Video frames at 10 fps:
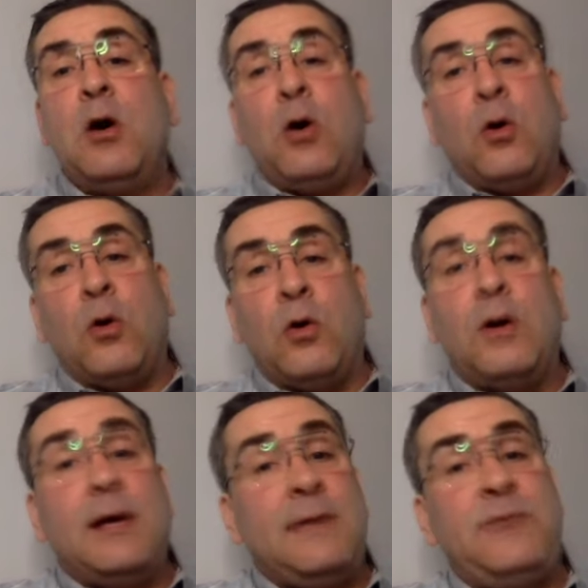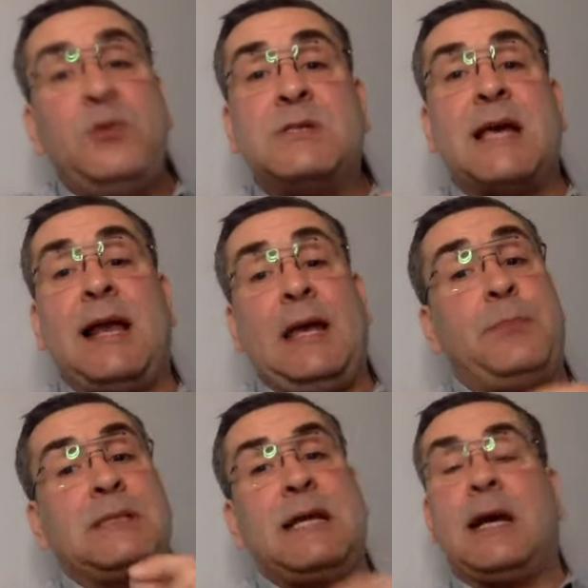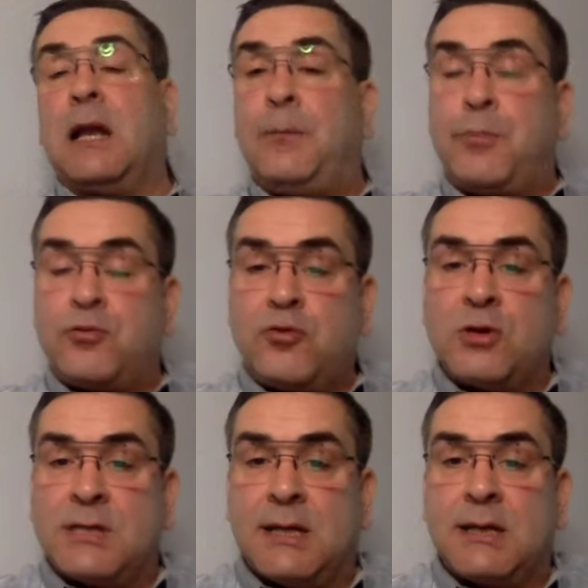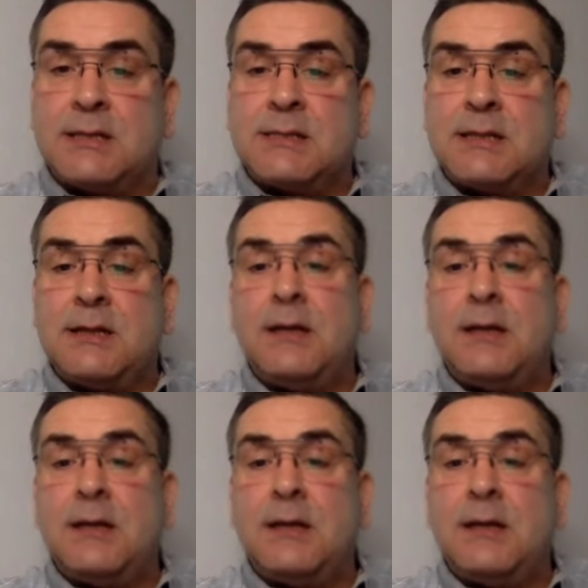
Or if you sell a particular product,